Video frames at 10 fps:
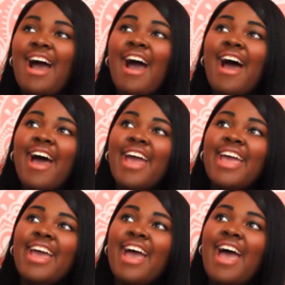
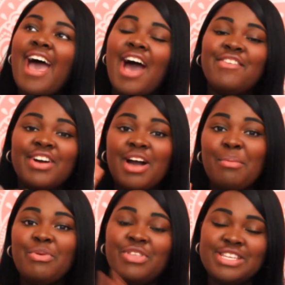I have a
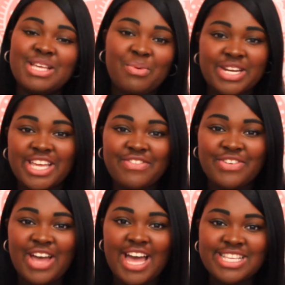couple things I want to give
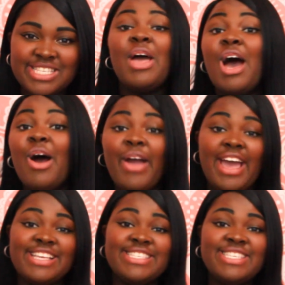you guys.
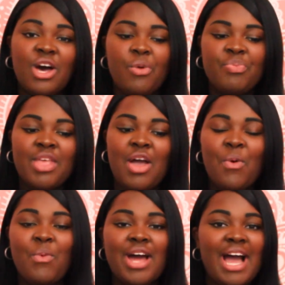Okay, so
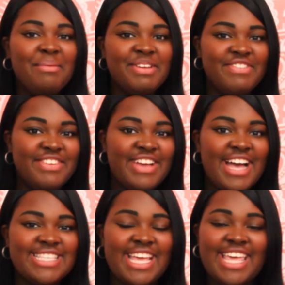what I'm giving you
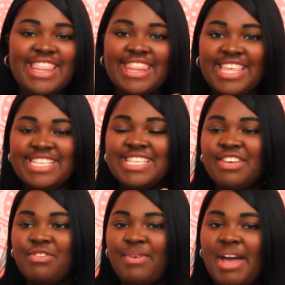guys in this
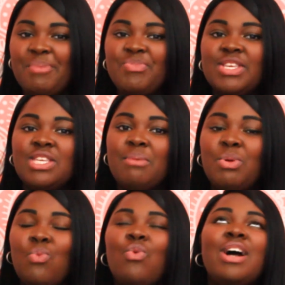giveaway is going
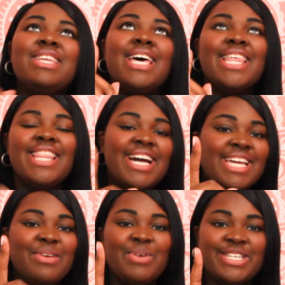to be one
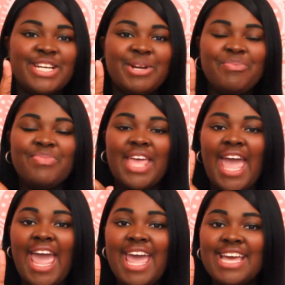lucky winner,
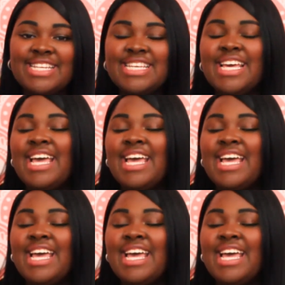and